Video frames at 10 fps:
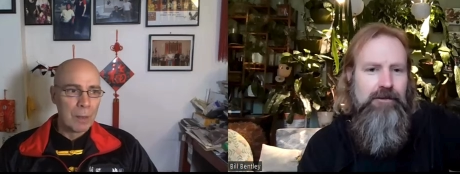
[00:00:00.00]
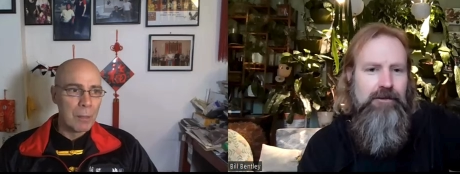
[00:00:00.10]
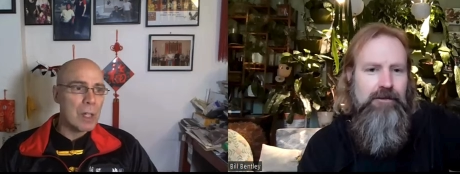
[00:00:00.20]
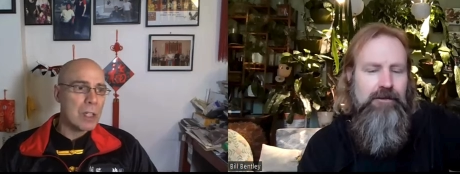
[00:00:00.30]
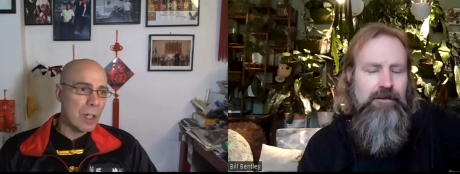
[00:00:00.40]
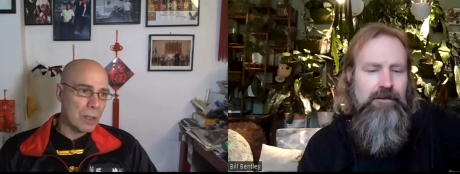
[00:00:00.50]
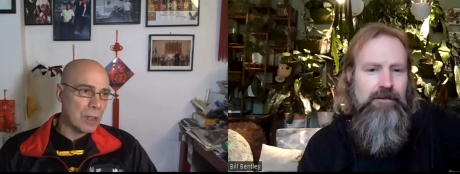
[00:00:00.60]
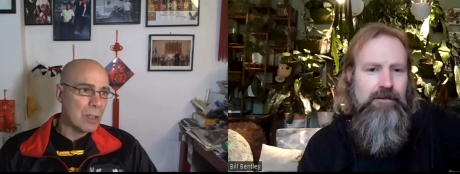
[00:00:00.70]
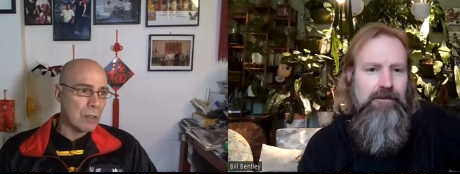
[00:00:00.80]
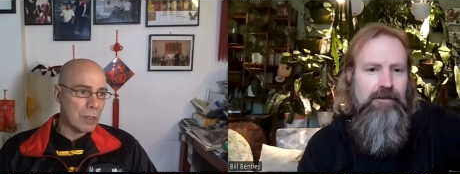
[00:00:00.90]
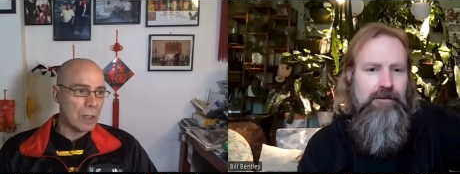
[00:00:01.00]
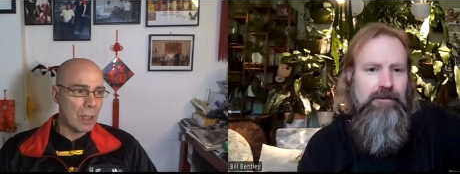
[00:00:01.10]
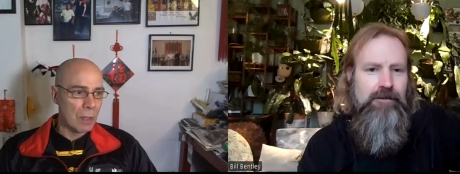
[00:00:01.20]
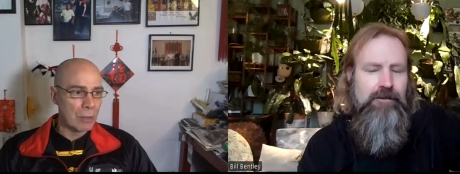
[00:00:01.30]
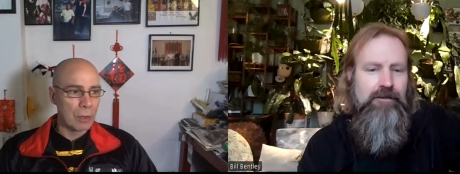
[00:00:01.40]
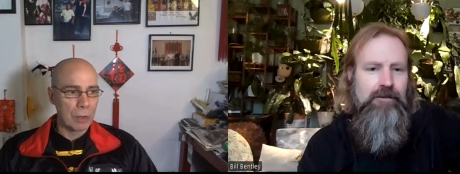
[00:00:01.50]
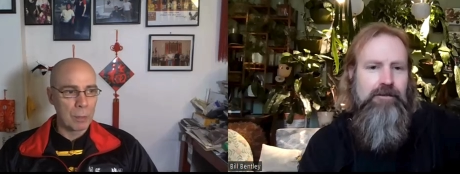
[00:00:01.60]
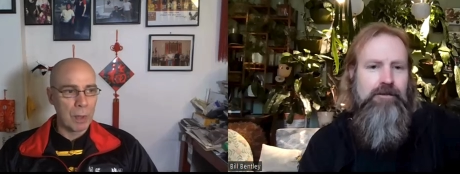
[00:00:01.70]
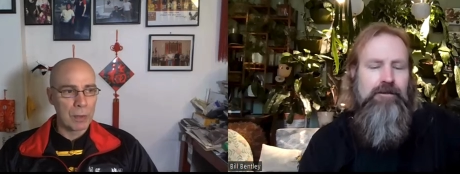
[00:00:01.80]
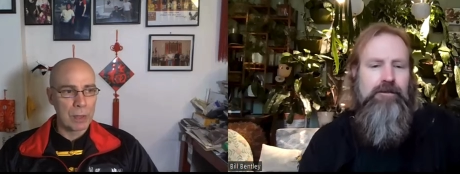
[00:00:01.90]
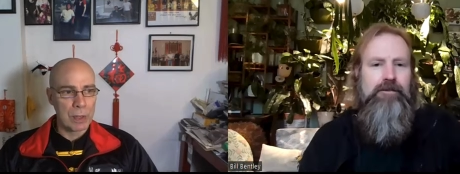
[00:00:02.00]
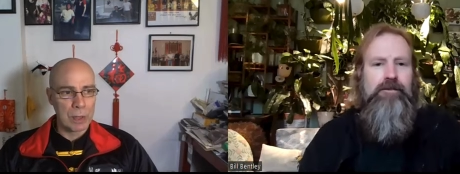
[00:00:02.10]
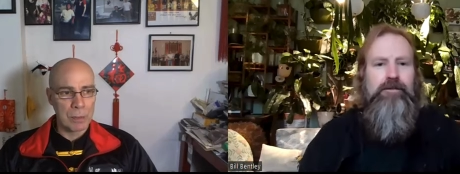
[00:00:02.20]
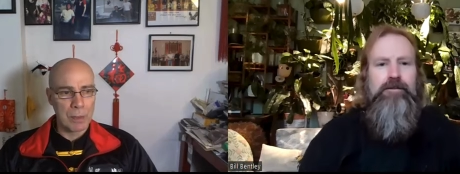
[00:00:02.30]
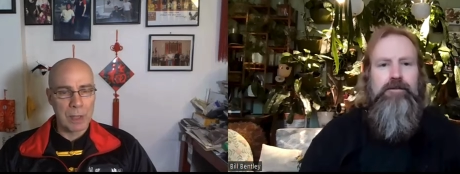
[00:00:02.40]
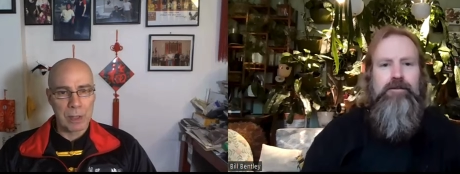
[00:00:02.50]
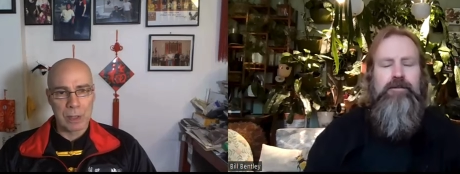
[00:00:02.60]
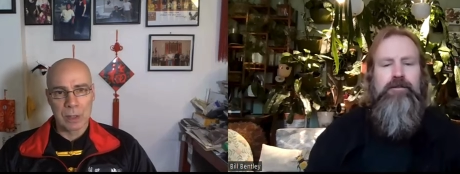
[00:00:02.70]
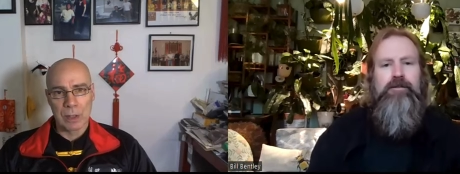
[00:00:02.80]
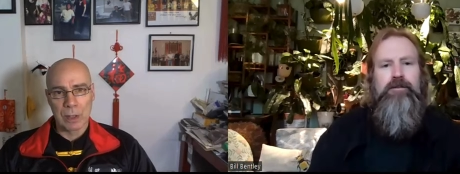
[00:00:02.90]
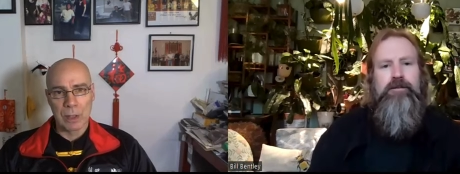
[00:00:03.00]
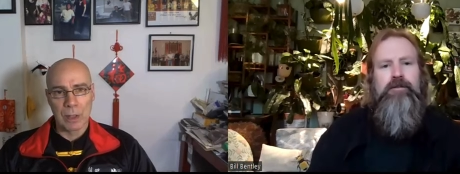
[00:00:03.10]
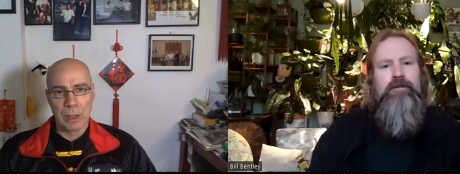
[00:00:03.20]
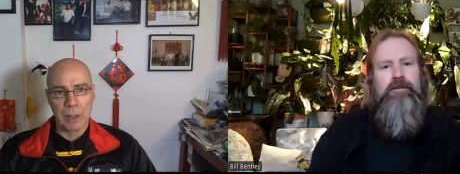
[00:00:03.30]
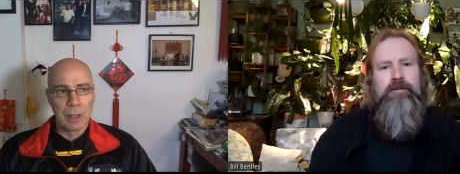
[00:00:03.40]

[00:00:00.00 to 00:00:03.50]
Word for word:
Speaker 1: martial arts injuries yeah I've got all the poultices and medicines uh,